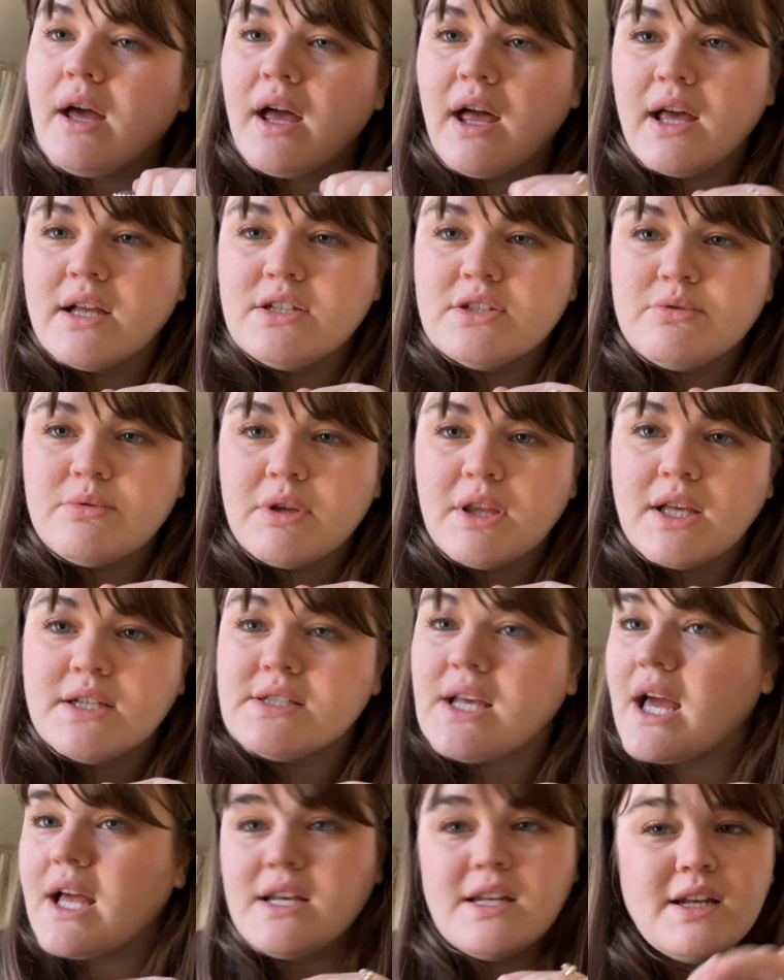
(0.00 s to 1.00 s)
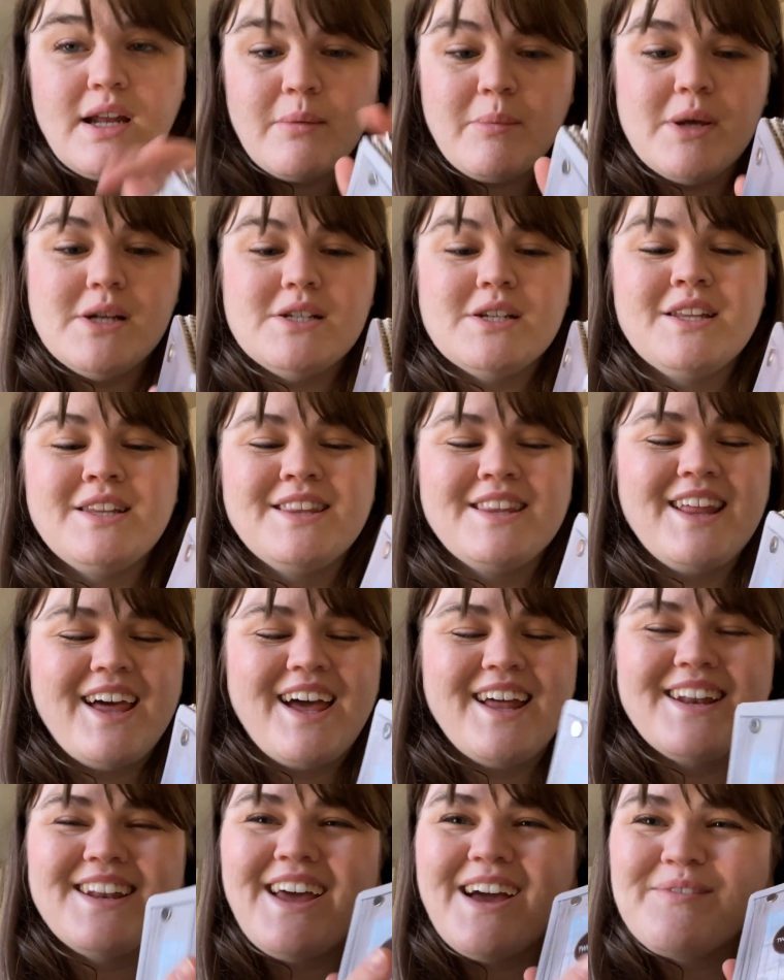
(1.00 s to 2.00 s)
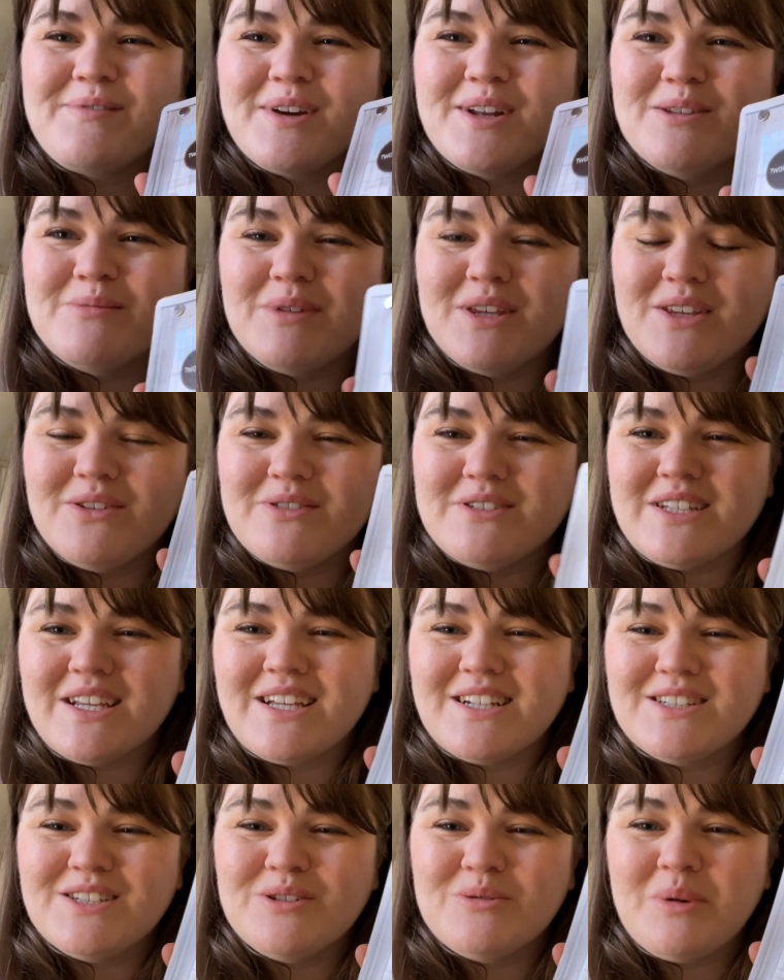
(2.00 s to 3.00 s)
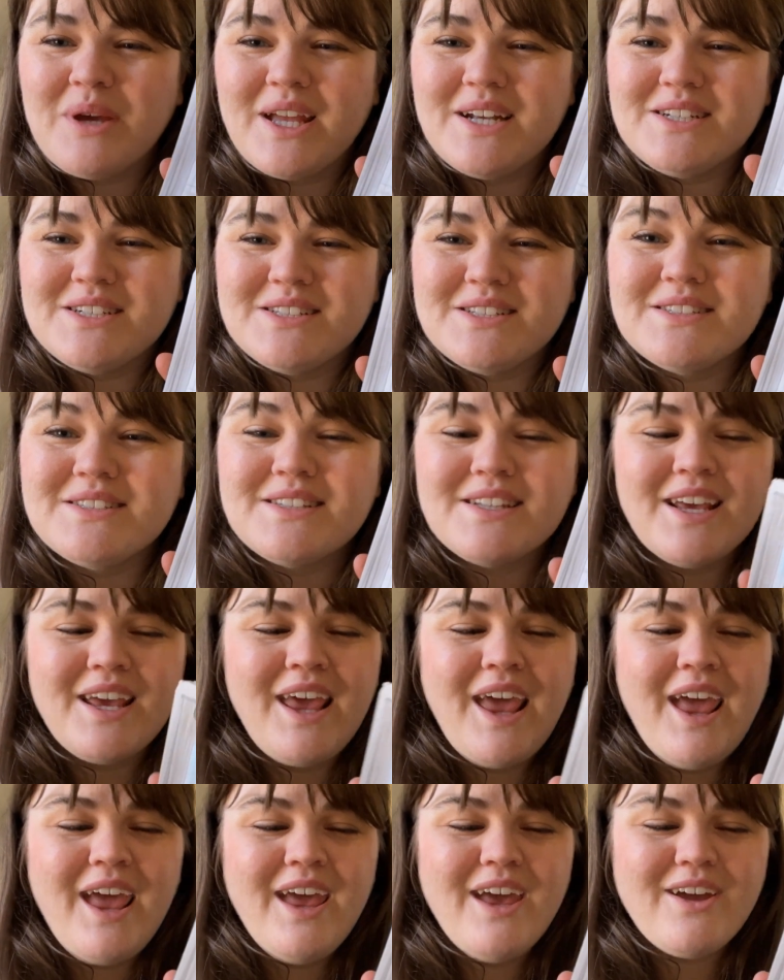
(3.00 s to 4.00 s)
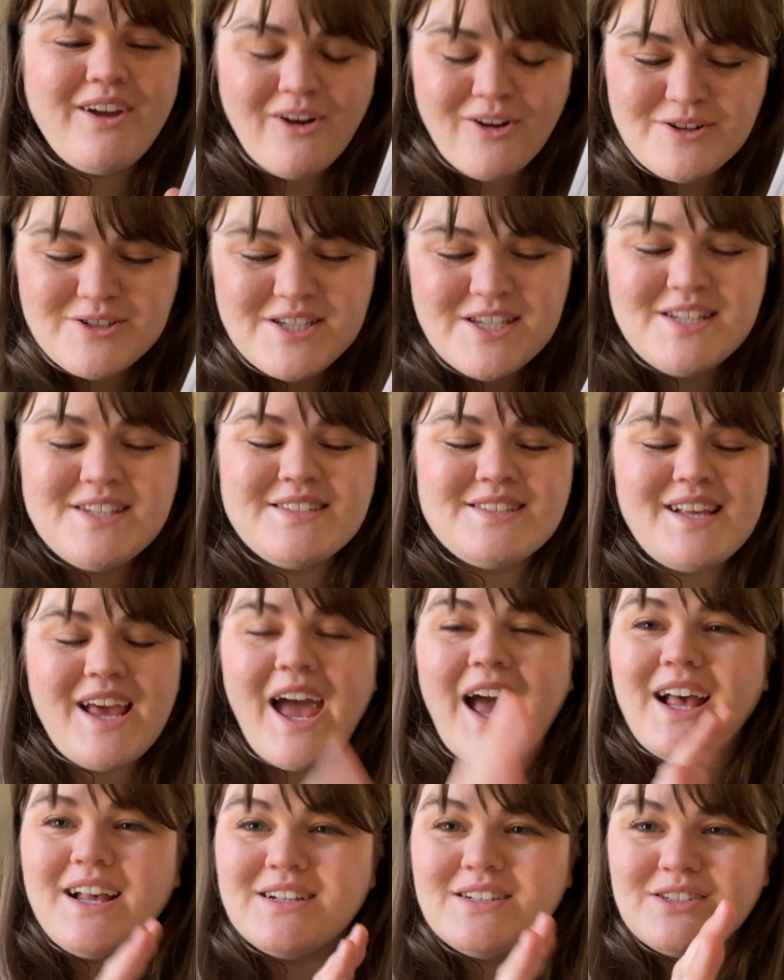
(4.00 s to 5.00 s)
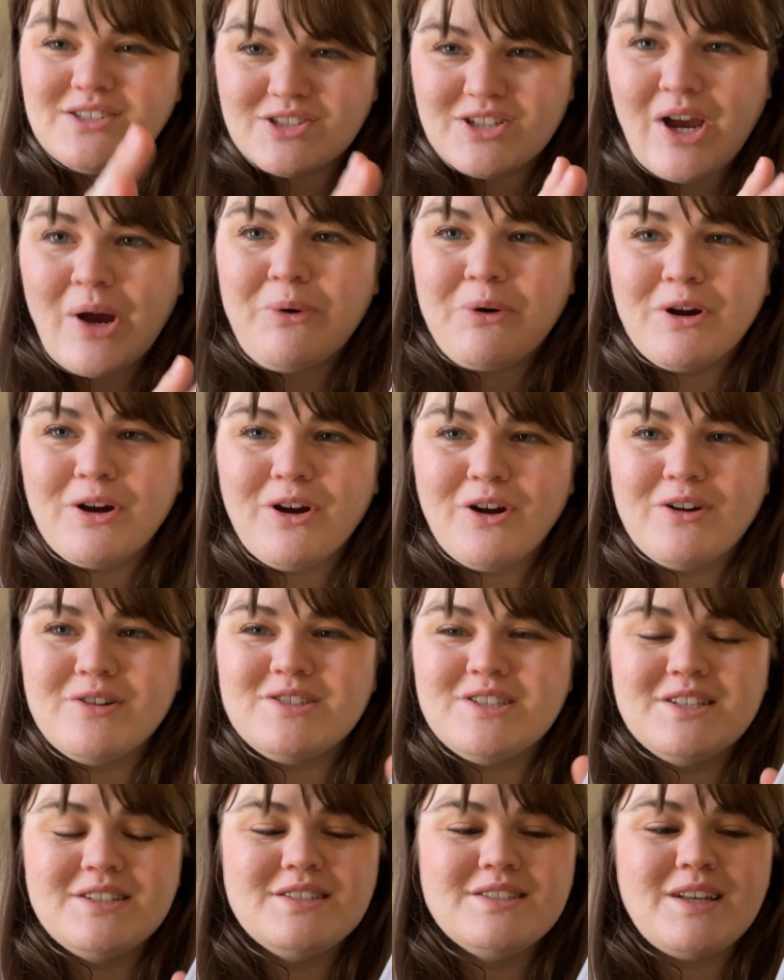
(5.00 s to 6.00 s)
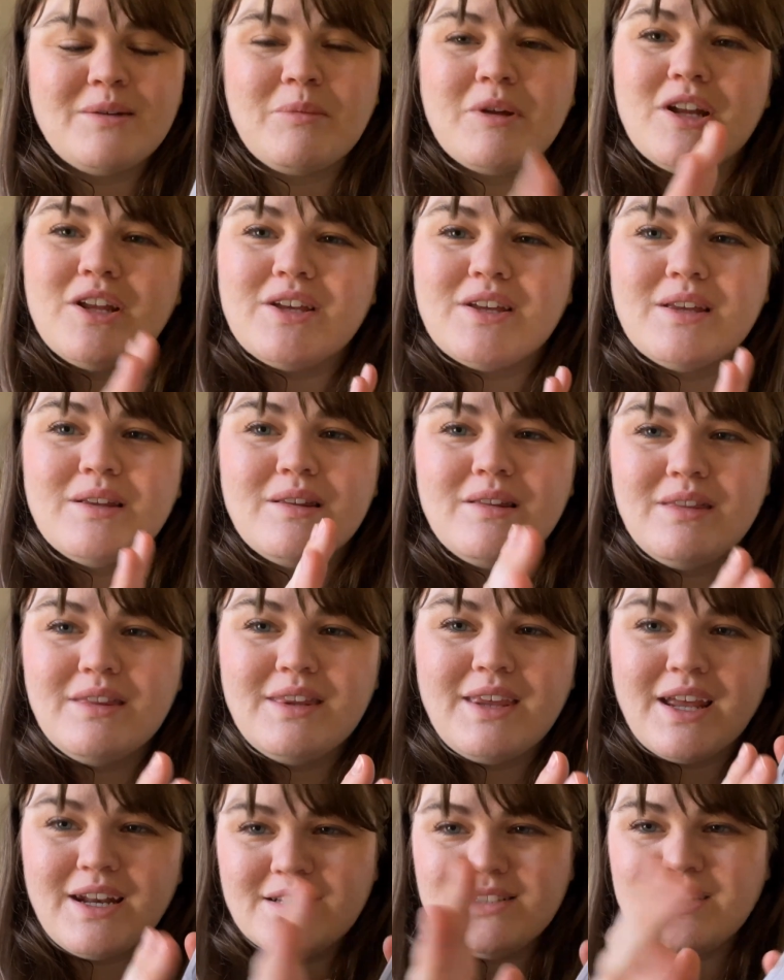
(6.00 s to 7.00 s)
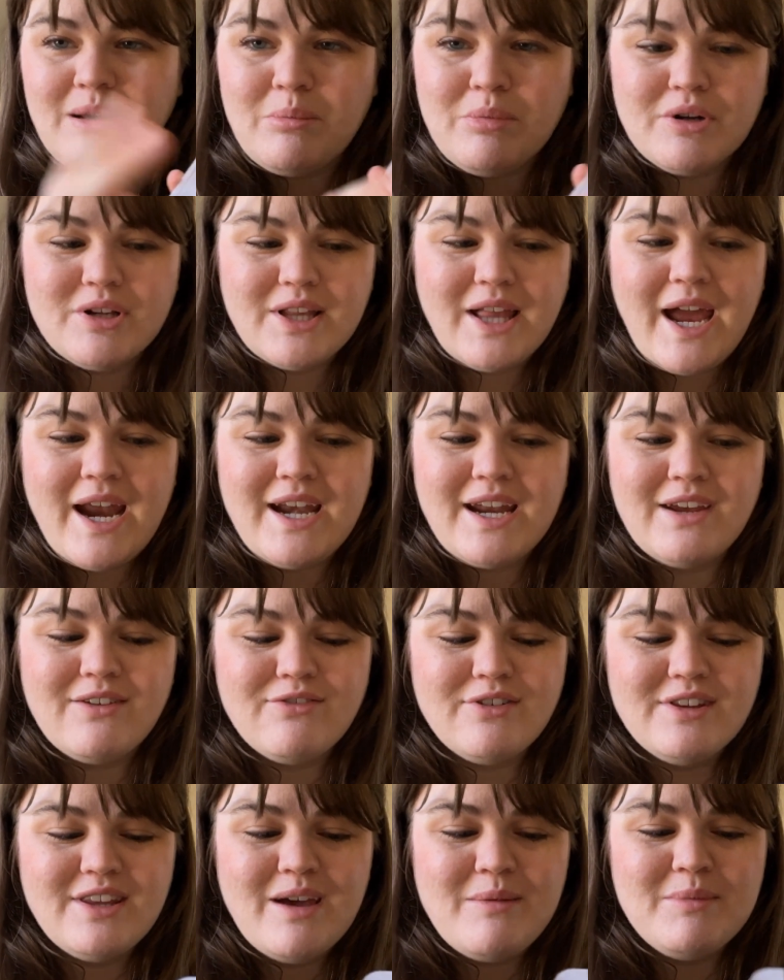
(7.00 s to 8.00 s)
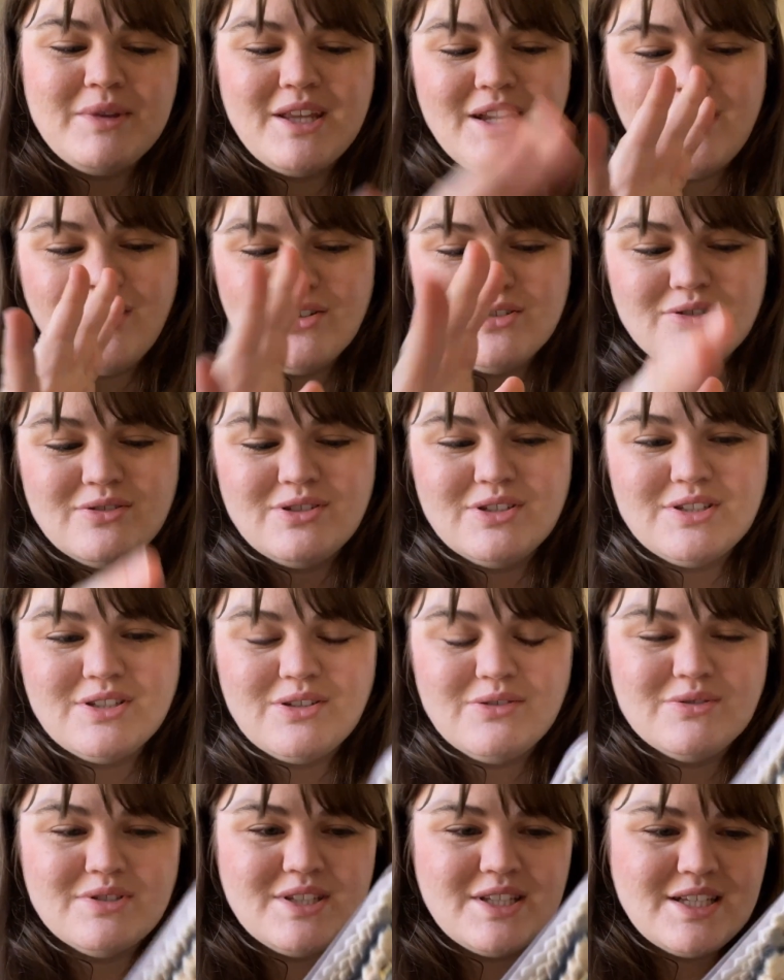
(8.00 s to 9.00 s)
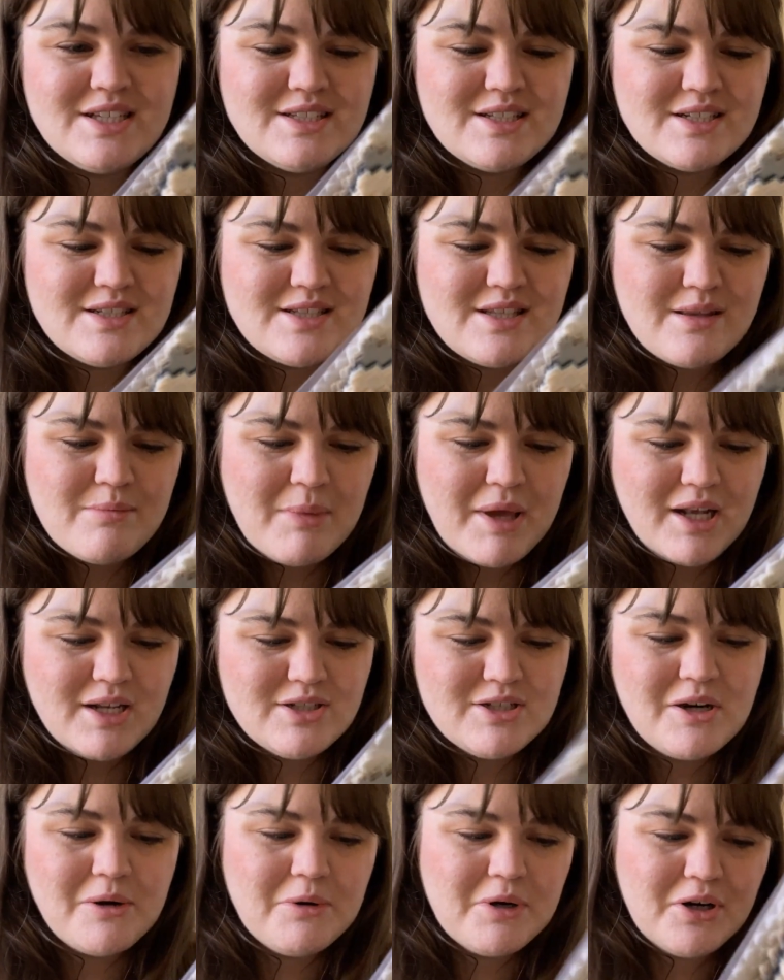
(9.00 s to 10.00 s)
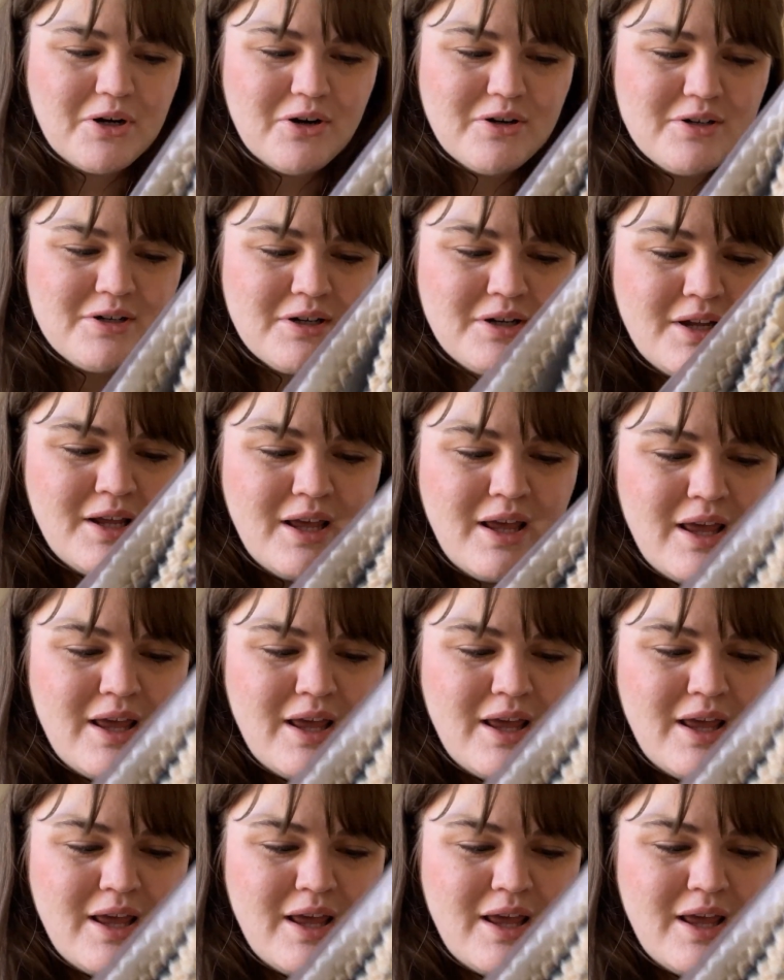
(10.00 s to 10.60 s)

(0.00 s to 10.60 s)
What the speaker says: I just realized I did not mention that I'm going to be using 2 pages curtains as shower curtains. I'm going to get a separate lining for them and then also just use these as the main shower curtain.